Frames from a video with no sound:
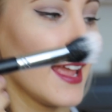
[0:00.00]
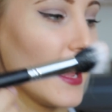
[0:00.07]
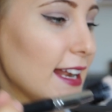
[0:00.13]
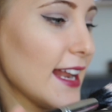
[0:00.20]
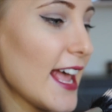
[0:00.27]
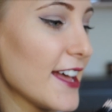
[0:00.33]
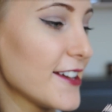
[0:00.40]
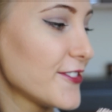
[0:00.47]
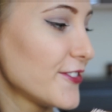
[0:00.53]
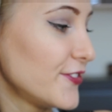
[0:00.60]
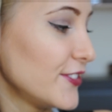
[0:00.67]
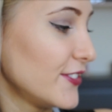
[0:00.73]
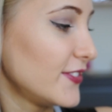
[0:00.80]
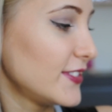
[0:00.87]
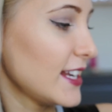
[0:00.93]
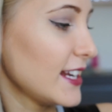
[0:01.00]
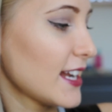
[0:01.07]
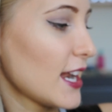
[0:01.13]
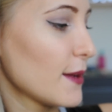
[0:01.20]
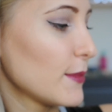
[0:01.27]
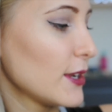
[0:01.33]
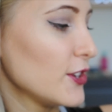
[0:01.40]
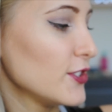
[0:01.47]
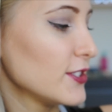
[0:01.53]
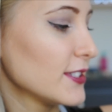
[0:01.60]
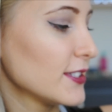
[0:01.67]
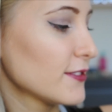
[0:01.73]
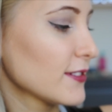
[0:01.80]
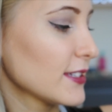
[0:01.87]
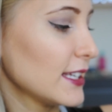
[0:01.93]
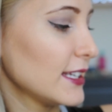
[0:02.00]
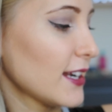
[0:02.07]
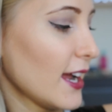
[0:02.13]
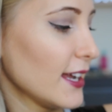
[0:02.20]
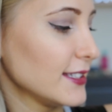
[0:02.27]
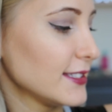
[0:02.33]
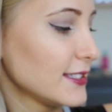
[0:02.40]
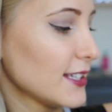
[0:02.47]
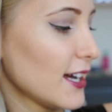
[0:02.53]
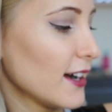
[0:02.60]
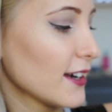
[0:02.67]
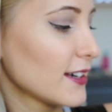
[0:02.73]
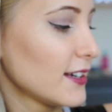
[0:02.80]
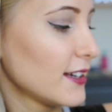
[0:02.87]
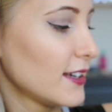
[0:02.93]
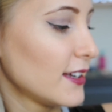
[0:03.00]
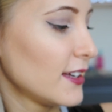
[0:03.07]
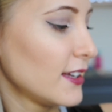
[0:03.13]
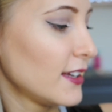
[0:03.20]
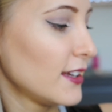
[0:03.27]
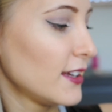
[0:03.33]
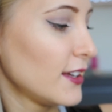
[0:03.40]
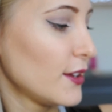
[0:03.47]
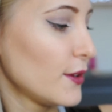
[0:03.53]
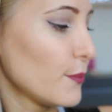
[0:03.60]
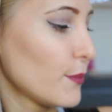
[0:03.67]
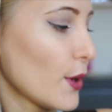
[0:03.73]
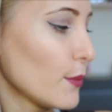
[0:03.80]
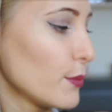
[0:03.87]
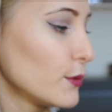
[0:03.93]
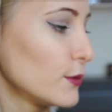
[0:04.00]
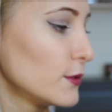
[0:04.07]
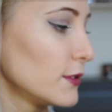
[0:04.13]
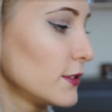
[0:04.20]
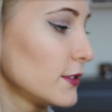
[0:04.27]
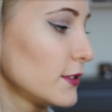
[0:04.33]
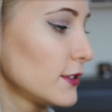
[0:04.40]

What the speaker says: in F15, and I'm going to use this really nice dark purple